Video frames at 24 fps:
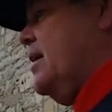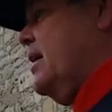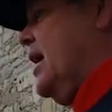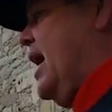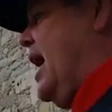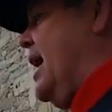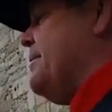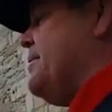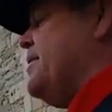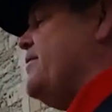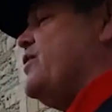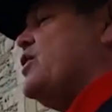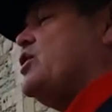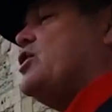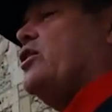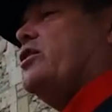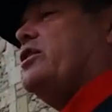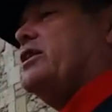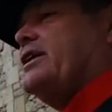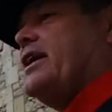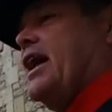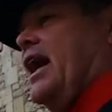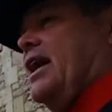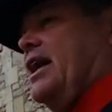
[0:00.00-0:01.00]
How many of you
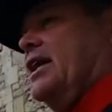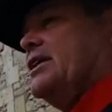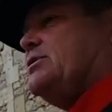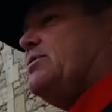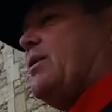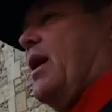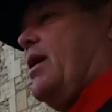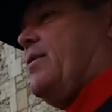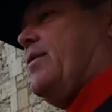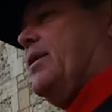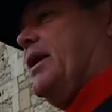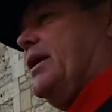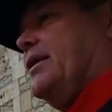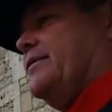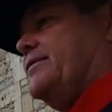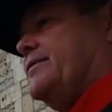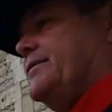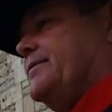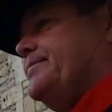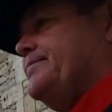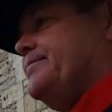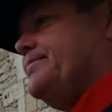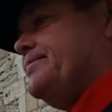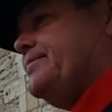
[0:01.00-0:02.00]
couldn't care less where we
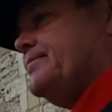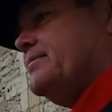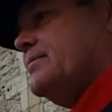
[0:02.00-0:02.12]
live?